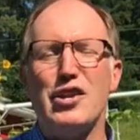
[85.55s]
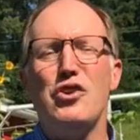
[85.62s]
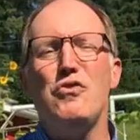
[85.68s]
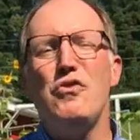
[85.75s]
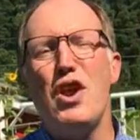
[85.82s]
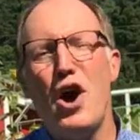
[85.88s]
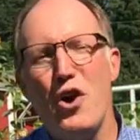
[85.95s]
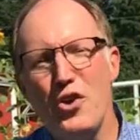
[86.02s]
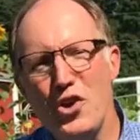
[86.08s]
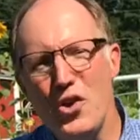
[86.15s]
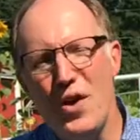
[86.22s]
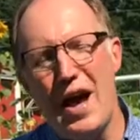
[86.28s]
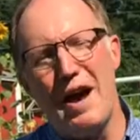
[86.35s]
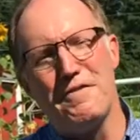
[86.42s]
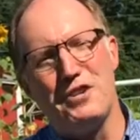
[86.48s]
You know you
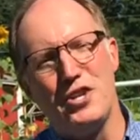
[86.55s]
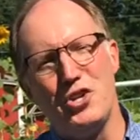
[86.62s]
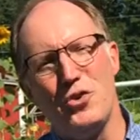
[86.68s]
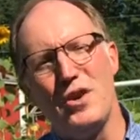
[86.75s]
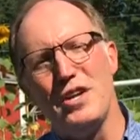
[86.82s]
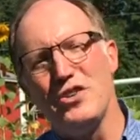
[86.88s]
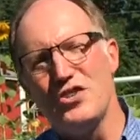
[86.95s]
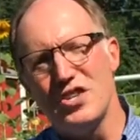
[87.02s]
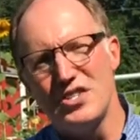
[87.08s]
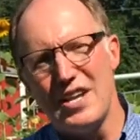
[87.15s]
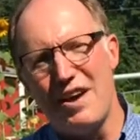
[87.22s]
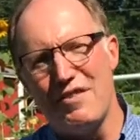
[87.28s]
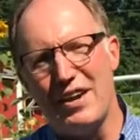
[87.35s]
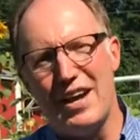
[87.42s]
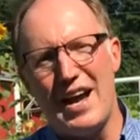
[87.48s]
have to do it, you just
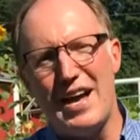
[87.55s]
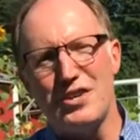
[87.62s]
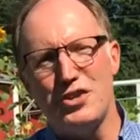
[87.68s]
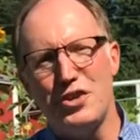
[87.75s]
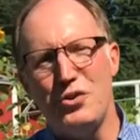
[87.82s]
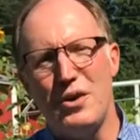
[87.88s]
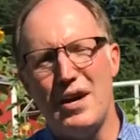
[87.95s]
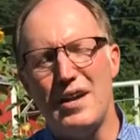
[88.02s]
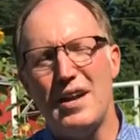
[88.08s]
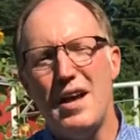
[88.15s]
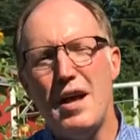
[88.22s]
haven't got to it.